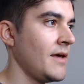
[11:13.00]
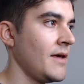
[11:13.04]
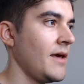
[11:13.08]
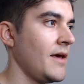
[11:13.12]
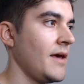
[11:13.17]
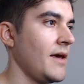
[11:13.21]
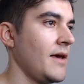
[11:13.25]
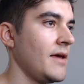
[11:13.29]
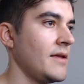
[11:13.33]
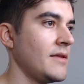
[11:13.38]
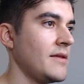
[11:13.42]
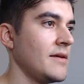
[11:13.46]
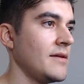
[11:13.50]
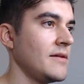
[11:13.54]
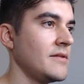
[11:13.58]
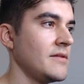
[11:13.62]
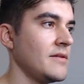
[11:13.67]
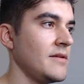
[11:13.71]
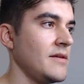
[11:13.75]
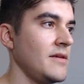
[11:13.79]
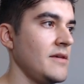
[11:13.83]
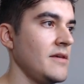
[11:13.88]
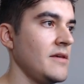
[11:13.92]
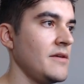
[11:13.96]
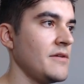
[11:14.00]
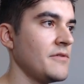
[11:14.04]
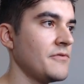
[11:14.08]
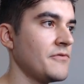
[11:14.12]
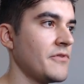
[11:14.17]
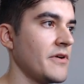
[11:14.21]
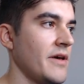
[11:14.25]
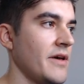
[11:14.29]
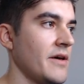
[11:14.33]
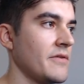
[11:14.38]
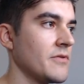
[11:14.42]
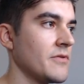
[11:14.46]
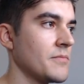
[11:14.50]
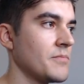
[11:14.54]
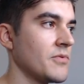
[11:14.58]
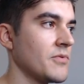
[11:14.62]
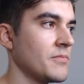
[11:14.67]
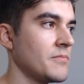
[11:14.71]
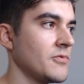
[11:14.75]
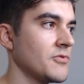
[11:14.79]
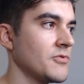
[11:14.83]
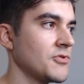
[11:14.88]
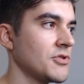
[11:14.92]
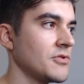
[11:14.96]
And then if I have a
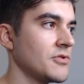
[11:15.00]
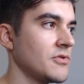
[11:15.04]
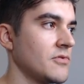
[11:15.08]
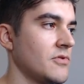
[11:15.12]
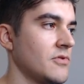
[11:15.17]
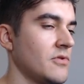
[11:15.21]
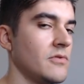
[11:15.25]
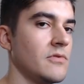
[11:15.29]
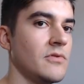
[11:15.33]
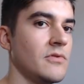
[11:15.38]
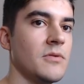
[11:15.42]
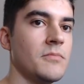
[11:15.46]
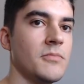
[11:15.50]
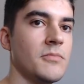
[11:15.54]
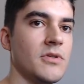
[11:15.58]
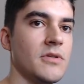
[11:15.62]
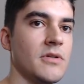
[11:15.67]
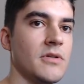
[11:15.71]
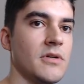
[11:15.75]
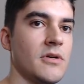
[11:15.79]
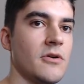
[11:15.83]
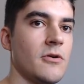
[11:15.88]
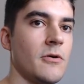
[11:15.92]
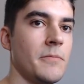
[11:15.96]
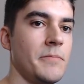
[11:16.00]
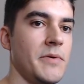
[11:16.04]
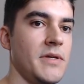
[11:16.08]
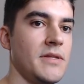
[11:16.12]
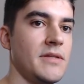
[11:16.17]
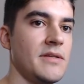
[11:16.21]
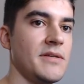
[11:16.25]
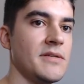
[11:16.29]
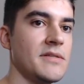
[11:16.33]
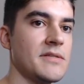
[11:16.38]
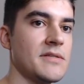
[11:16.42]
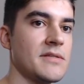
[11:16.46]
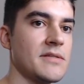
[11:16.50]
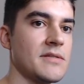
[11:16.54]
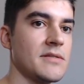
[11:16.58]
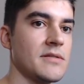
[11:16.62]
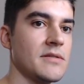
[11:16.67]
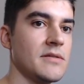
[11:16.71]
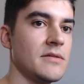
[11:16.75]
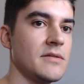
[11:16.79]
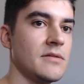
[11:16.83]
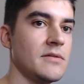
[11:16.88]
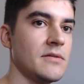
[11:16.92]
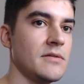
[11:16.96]
promotional code, I'm going to copy this
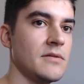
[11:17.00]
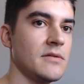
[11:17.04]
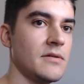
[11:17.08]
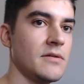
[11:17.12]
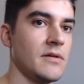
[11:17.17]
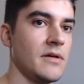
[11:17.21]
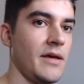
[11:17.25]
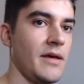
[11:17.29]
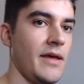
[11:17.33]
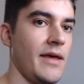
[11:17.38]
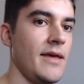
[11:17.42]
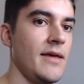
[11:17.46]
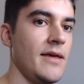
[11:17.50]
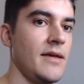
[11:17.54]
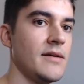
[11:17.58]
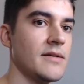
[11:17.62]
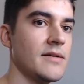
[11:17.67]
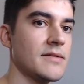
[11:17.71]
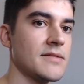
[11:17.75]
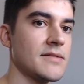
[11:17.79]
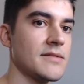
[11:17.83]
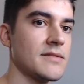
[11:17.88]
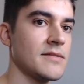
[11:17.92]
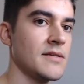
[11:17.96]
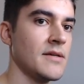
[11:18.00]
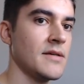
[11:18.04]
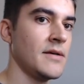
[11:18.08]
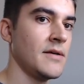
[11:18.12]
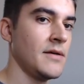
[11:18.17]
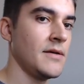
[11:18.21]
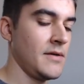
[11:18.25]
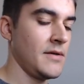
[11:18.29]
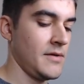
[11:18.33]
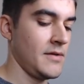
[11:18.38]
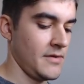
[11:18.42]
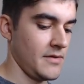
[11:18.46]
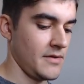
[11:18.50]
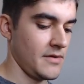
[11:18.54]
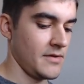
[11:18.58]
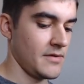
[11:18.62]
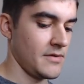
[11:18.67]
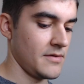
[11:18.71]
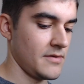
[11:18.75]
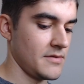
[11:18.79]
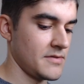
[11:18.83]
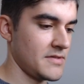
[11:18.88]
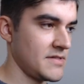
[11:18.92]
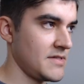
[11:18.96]
Higgs
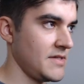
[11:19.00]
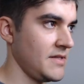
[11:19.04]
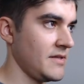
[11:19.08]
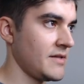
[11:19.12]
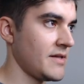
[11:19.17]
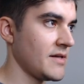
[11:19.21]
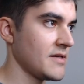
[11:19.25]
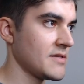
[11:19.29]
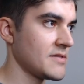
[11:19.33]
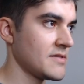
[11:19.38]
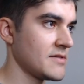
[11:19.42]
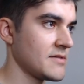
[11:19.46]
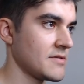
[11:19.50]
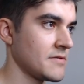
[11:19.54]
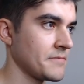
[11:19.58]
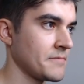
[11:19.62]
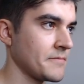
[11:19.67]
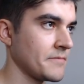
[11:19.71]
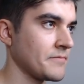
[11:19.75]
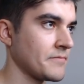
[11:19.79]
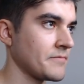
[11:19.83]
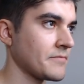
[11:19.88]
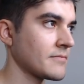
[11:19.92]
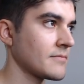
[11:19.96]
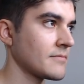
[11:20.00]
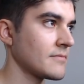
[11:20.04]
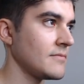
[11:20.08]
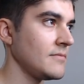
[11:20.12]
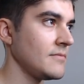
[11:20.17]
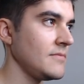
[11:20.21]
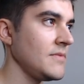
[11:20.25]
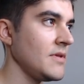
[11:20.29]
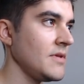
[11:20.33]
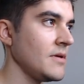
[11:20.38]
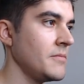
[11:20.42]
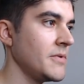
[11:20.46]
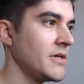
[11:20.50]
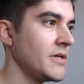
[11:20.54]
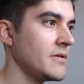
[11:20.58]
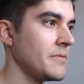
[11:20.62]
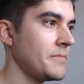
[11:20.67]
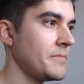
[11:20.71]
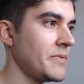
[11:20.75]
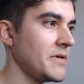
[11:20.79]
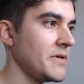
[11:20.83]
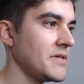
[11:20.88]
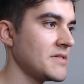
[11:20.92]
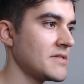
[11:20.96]
syntax. I'm going to
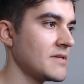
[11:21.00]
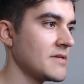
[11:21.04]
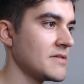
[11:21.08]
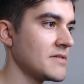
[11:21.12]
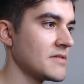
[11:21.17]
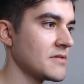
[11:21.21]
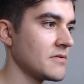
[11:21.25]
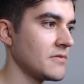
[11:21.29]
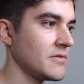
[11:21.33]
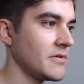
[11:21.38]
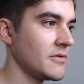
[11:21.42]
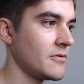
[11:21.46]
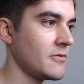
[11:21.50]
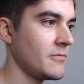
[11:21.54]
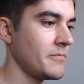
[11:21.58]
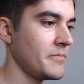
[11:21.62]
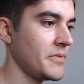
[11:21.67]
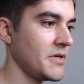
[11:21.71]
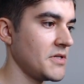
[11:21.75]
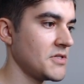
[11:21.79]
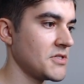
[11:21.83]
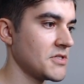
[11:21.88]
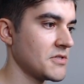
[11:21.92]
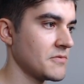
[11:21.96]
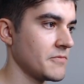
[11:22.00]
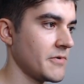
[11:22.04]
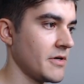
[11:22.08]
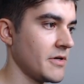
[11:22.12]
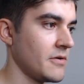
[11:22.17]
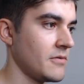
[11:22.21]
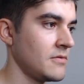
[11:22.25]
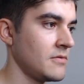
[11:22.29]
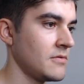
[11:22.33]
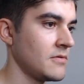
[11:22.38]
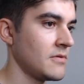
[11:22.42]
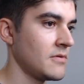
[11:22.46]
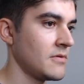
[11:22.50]
paste this on the homepage as well.